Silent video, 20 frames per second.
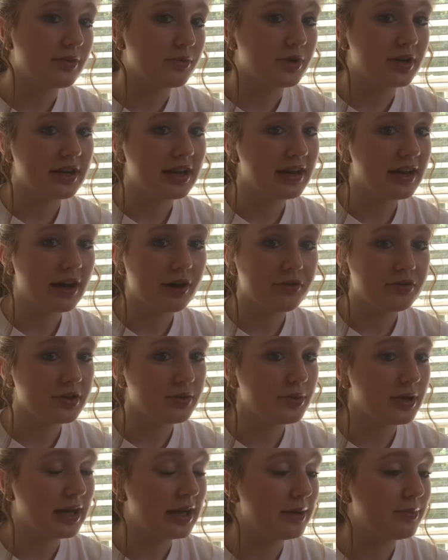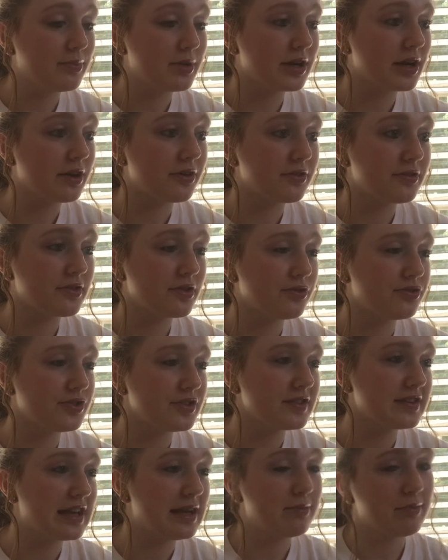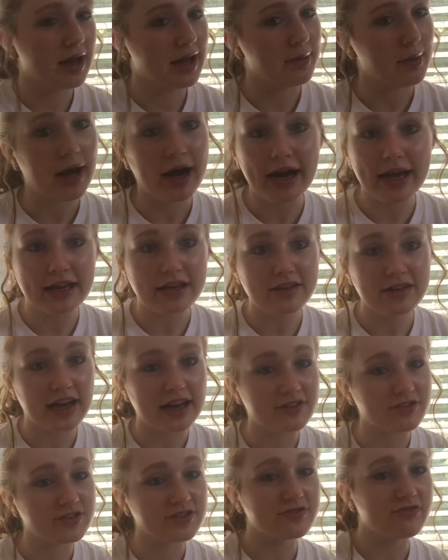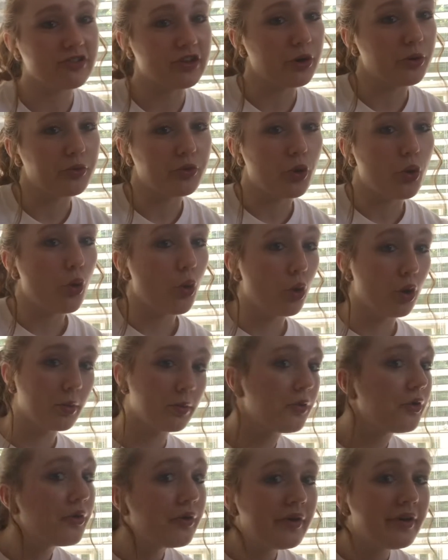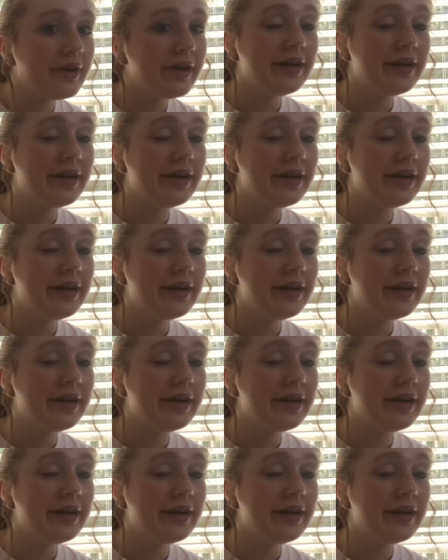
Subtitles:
I wasn't at a healthy weight, but I also just, in my mind, I just felt horrible.